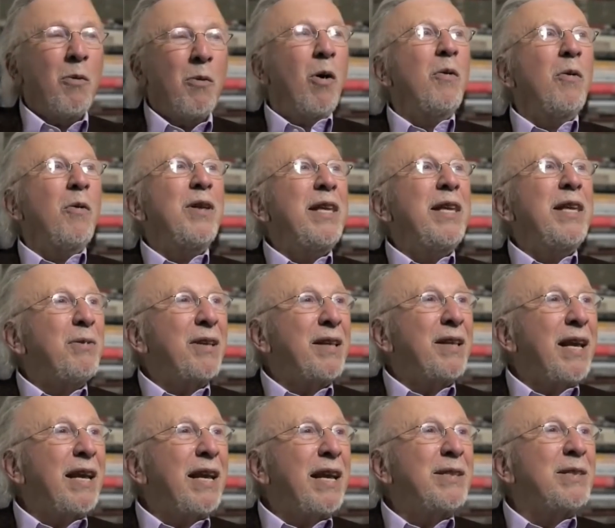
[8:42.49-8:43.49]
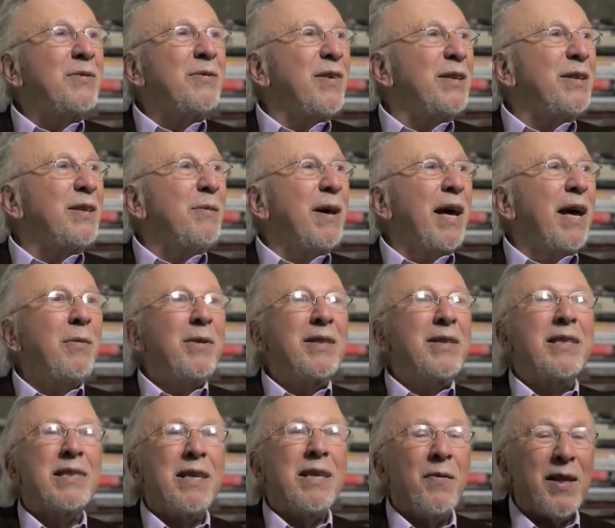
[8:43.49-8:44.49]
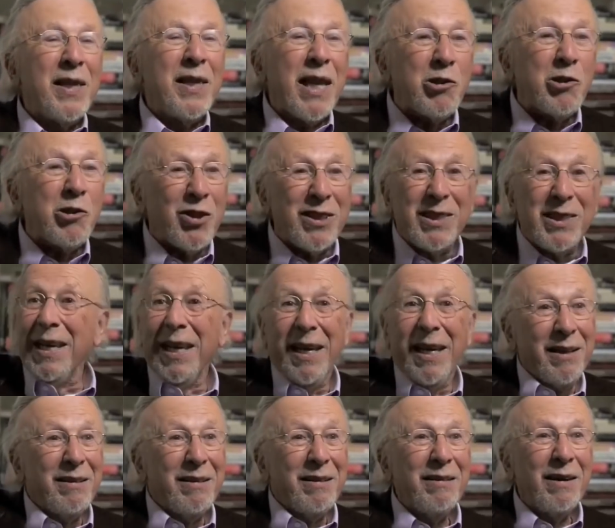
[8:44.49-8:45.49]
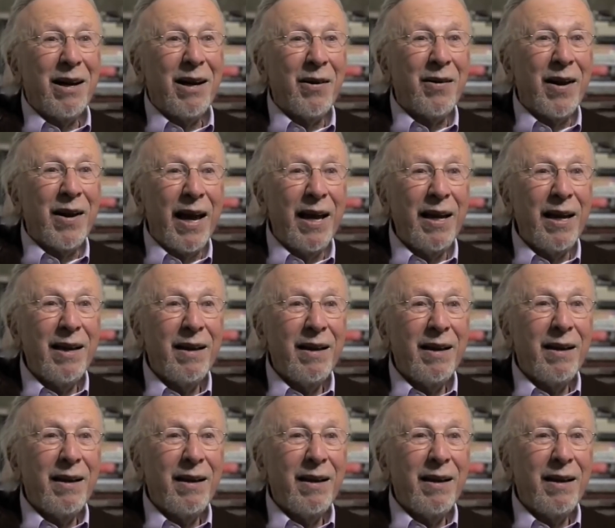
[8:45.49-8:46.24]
What were the implications for humanity when they discovered electricity? Okay?